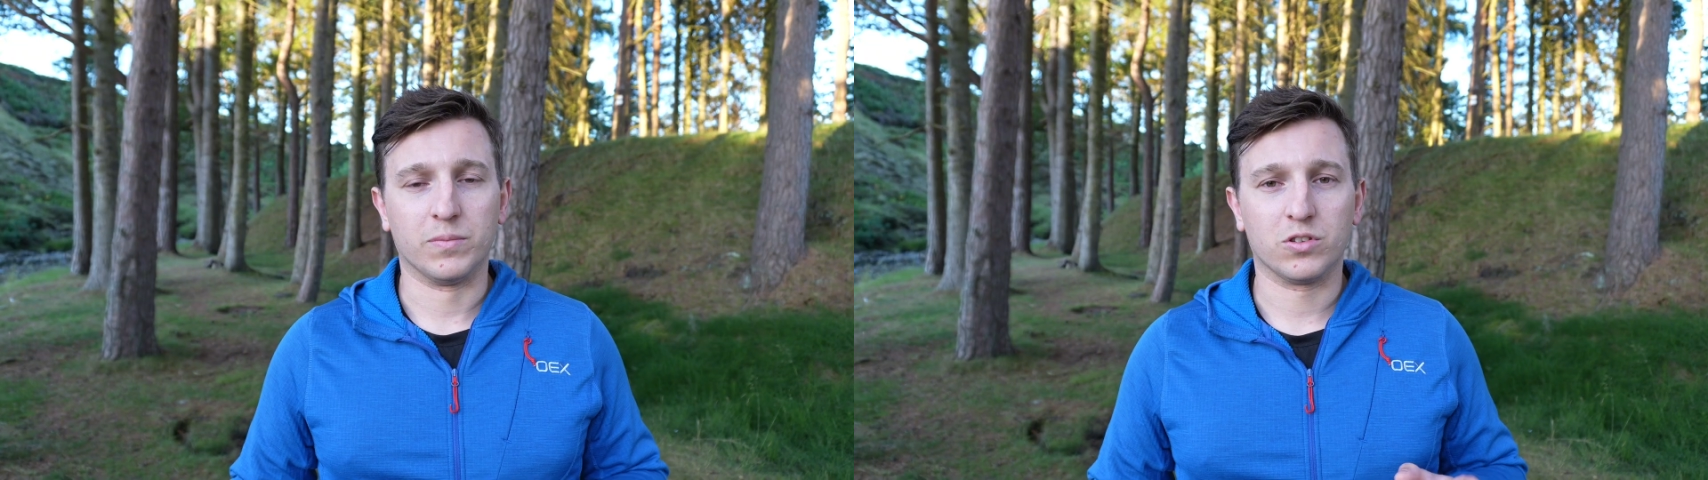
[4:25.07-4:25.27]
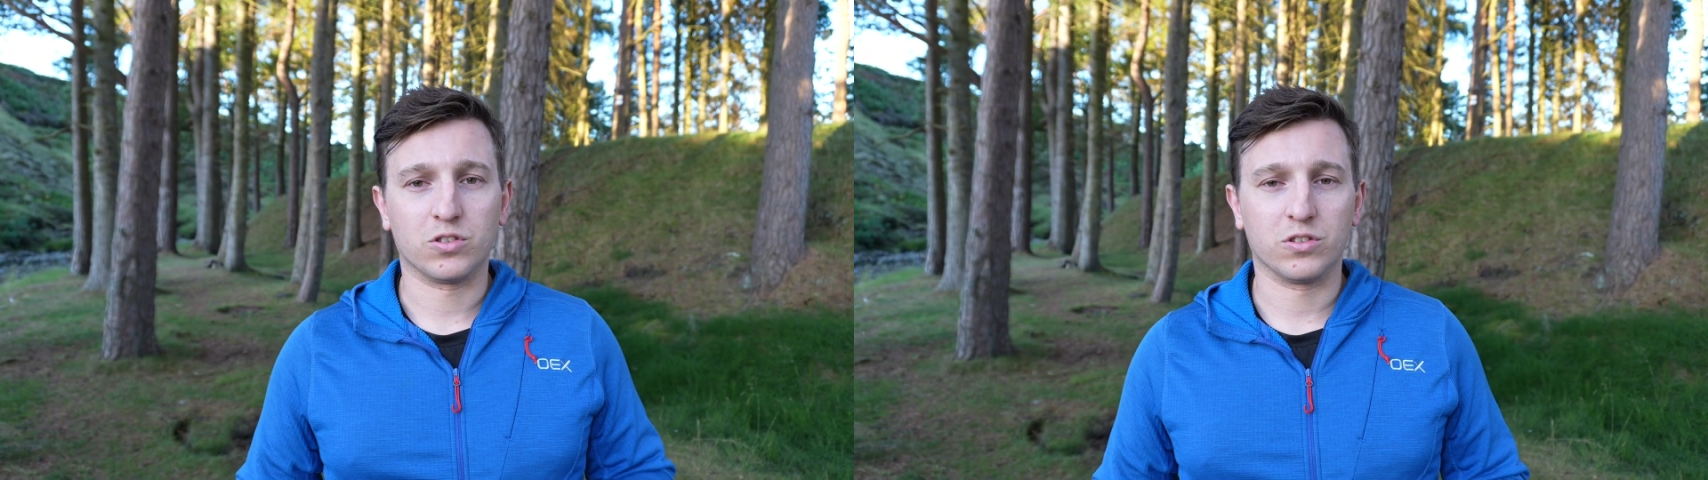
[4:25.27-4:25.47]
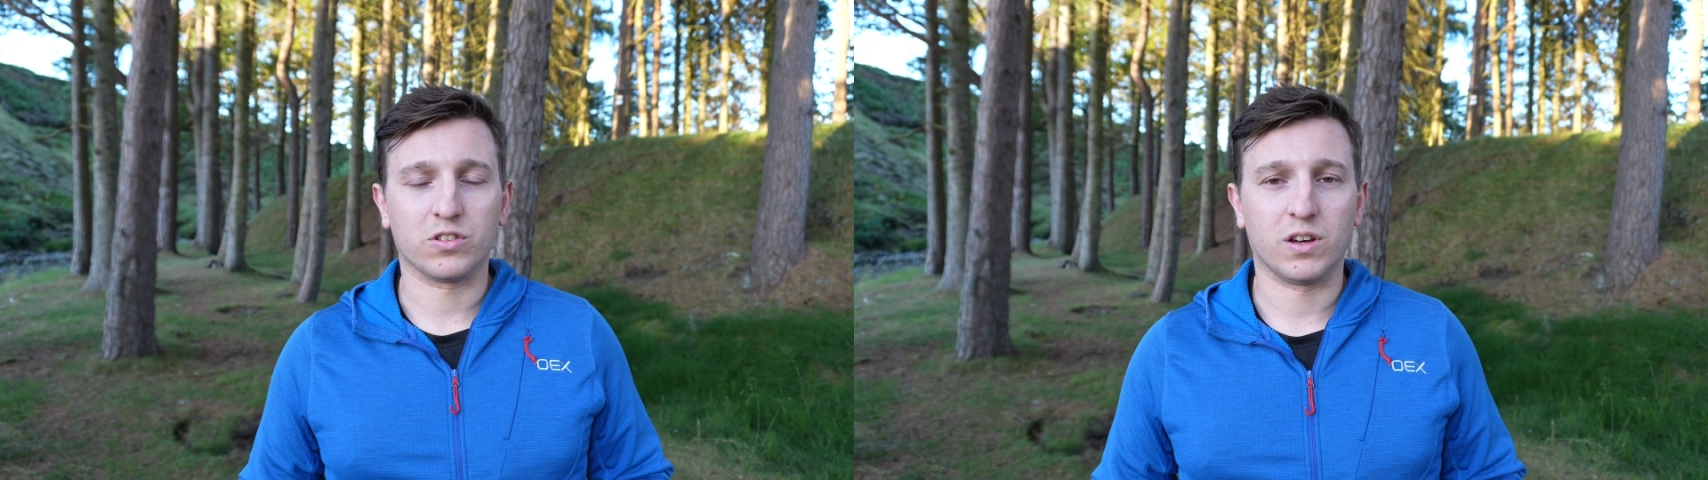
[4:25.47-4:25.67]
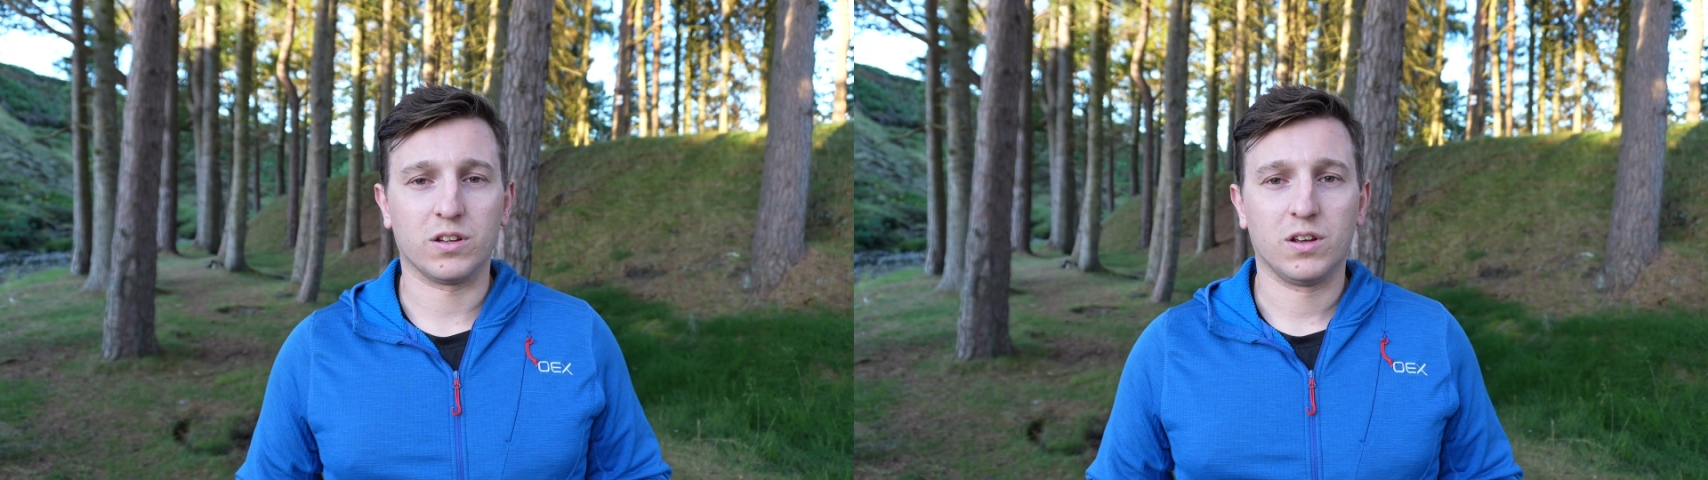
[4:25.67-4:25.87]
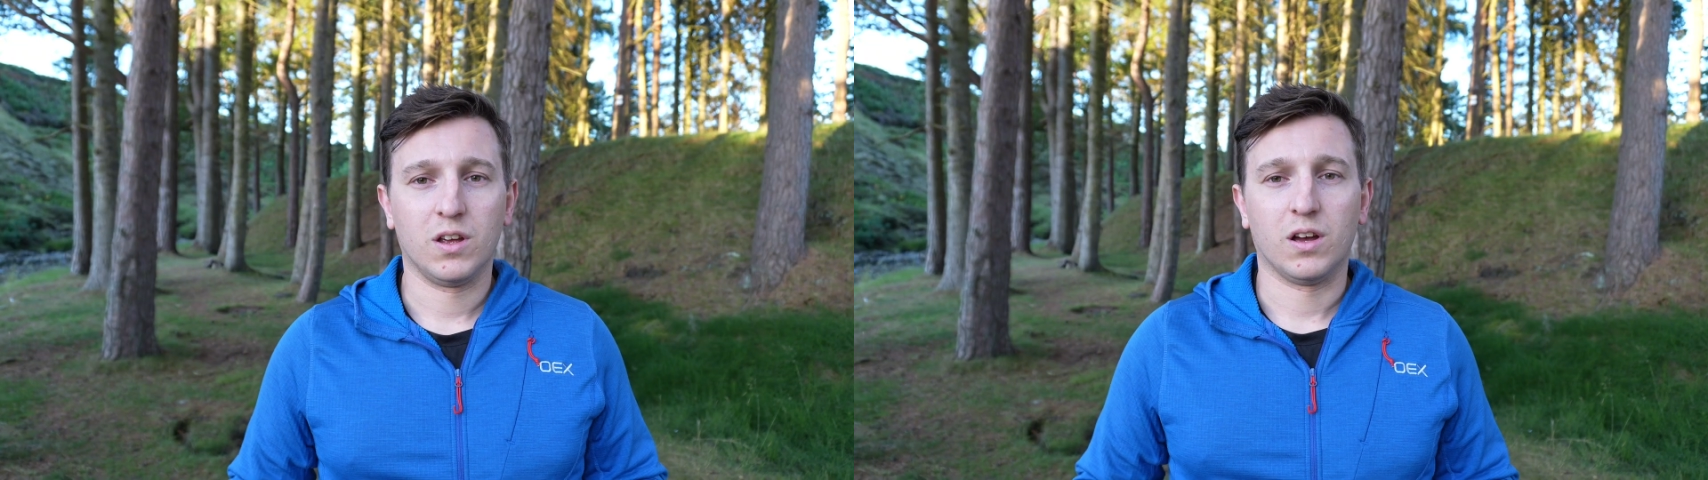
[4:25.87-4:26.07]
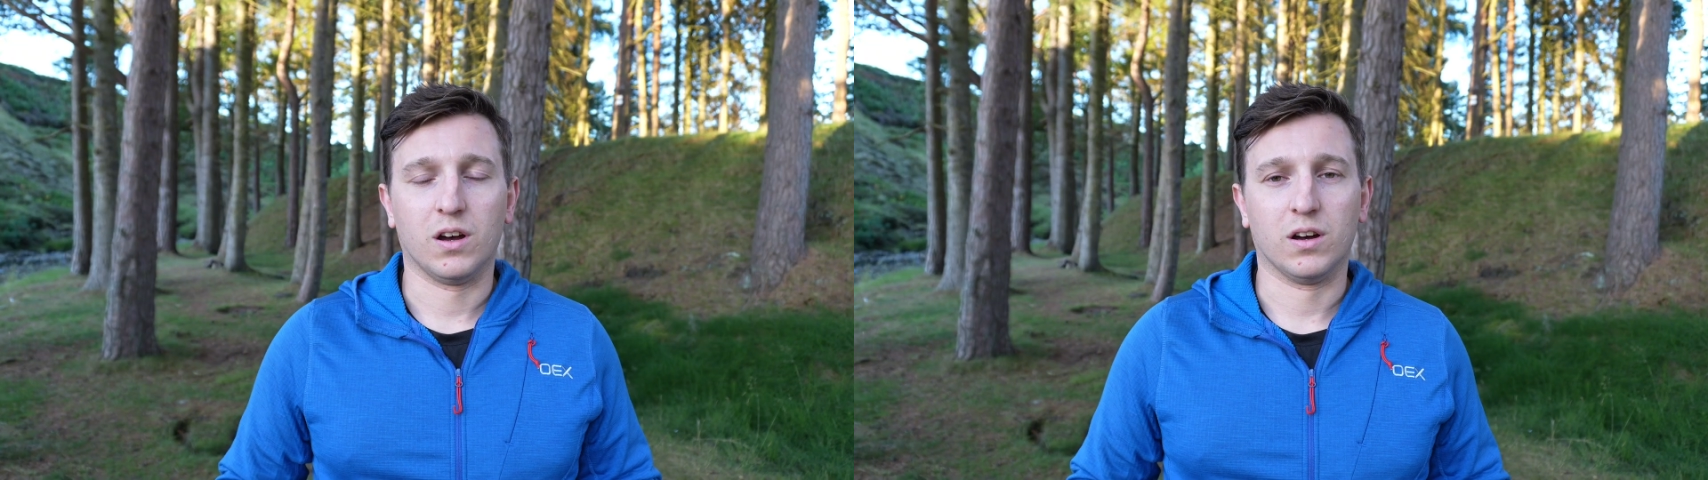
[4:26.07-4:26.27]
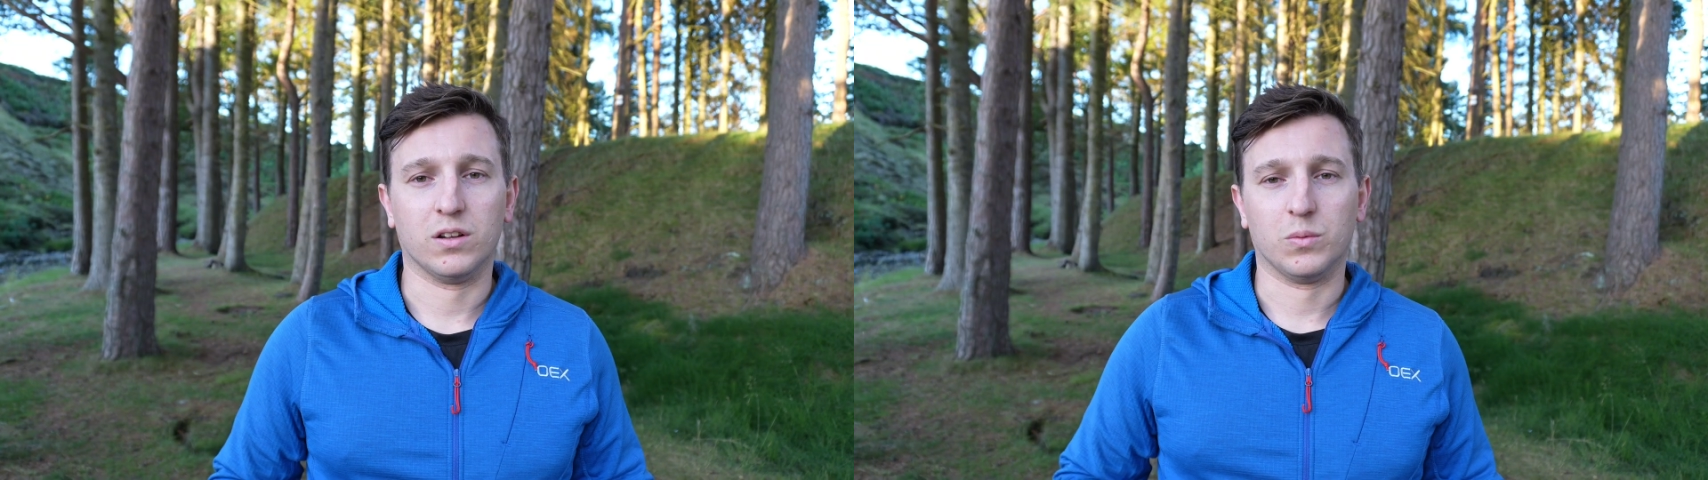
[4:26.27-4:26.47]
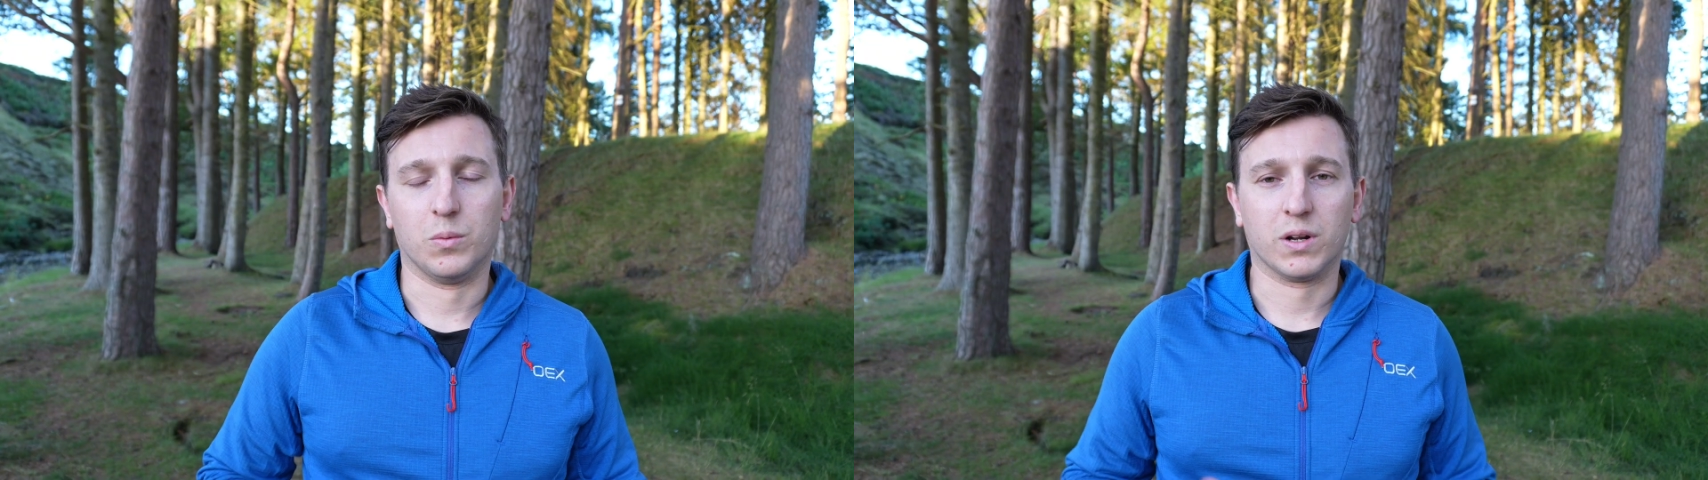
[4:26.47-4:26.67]
sunset
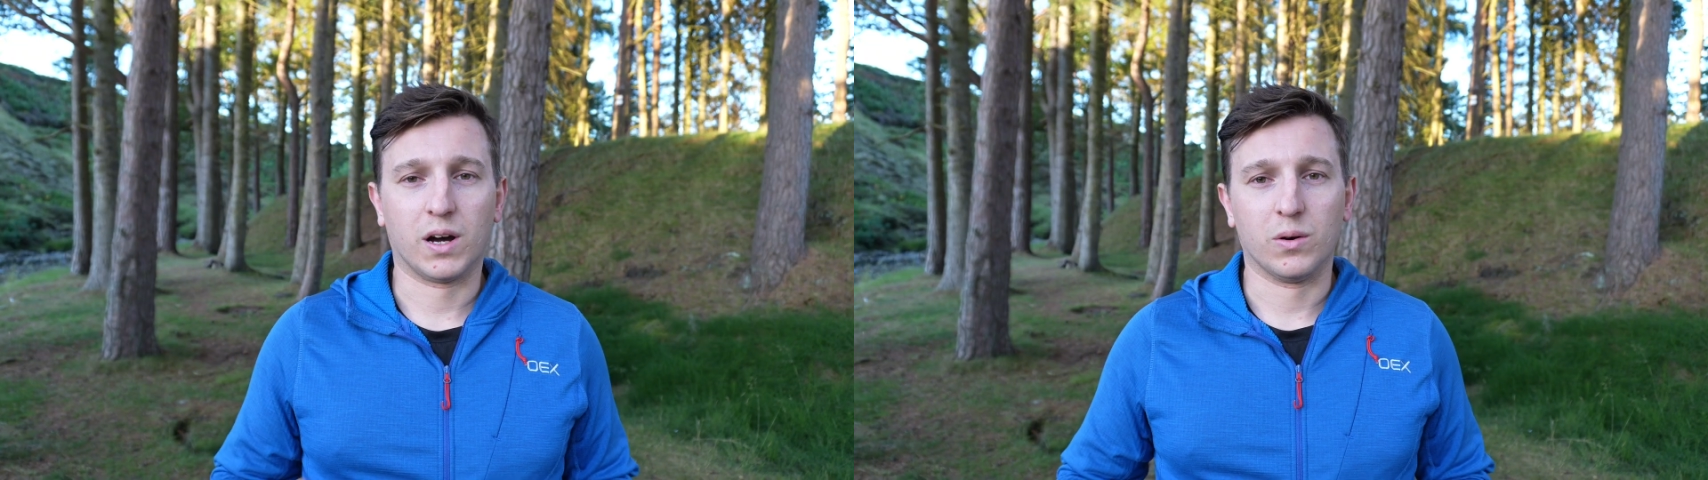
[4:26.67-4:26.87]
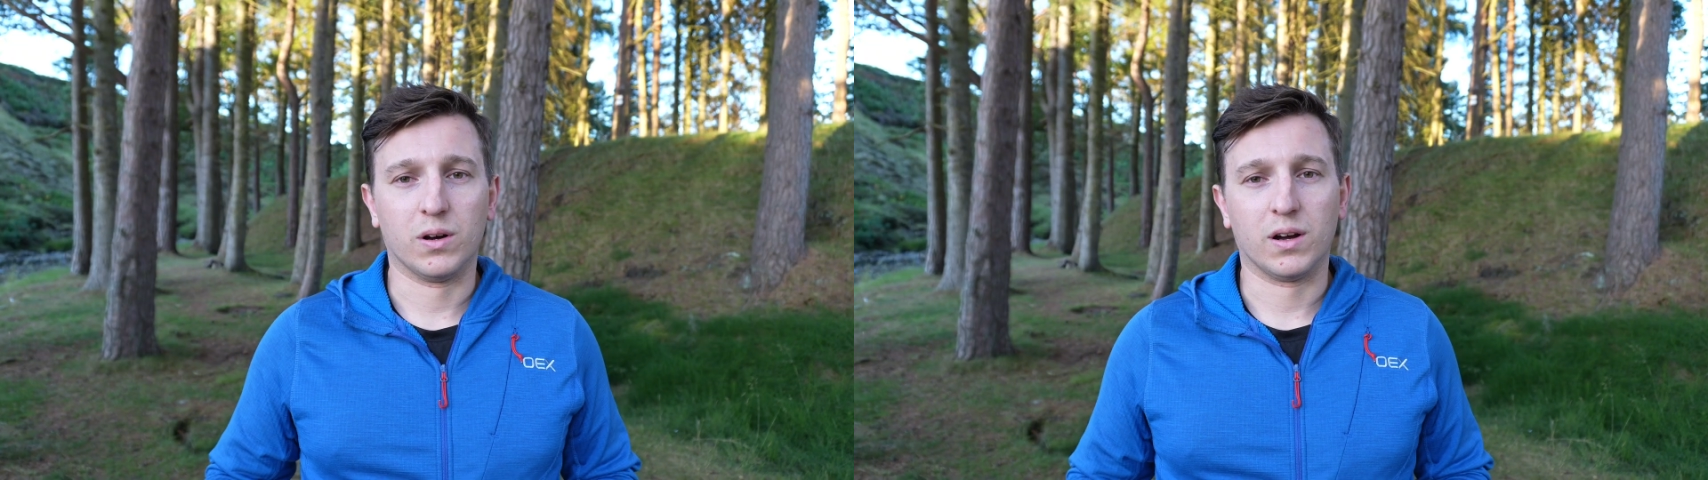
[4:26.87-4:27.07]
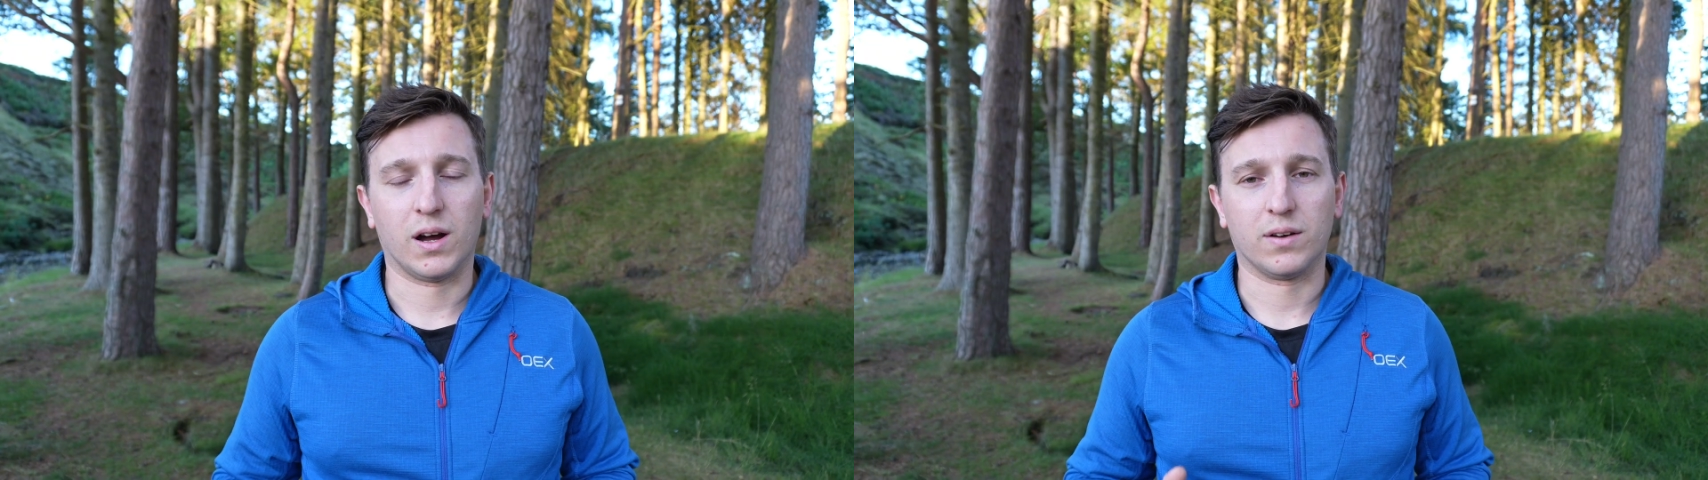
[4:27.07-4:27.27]
and 1 hour